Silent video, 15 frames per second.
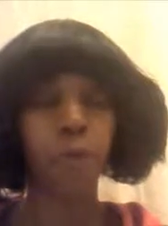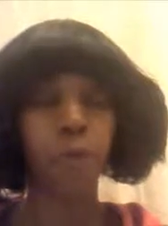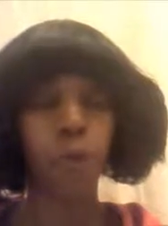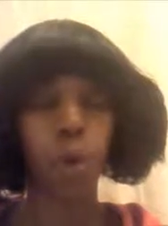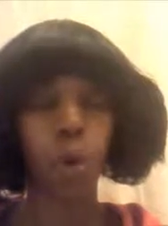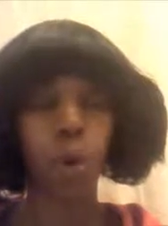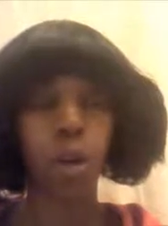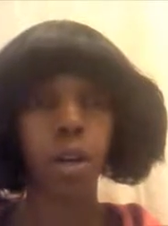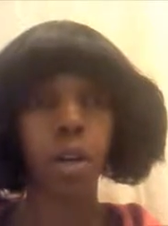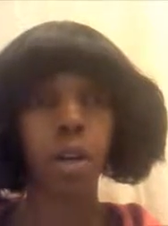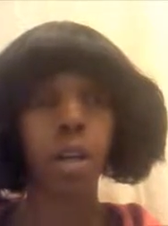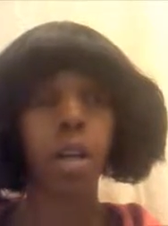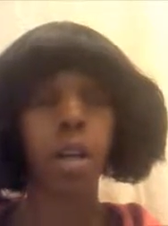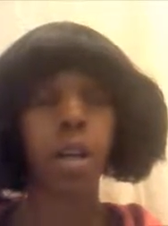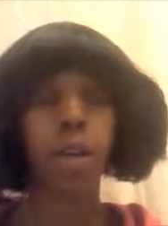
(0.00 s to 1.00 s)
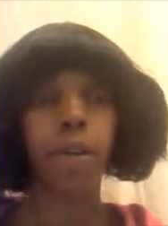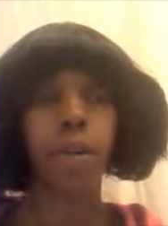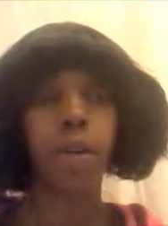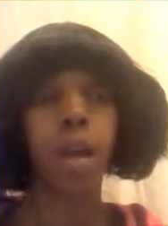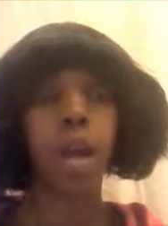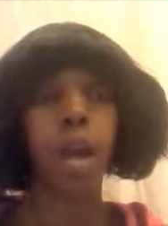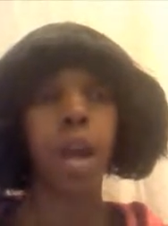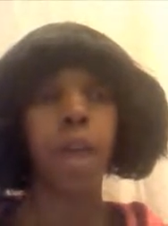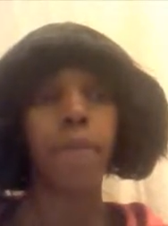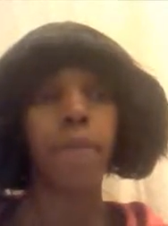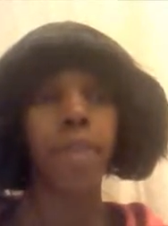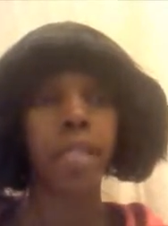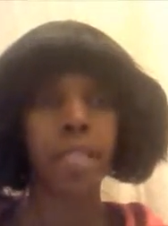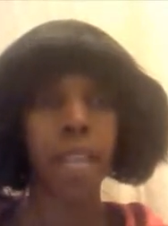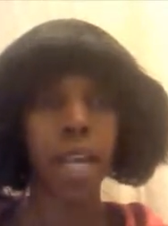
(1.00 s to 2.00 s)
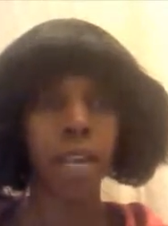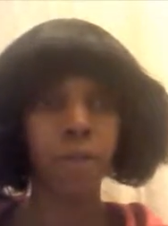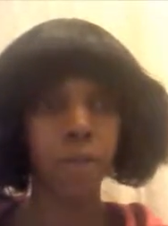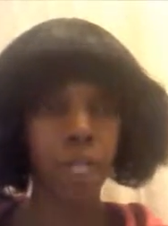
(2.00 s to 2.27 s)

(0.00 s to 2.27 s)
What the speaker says: for the state of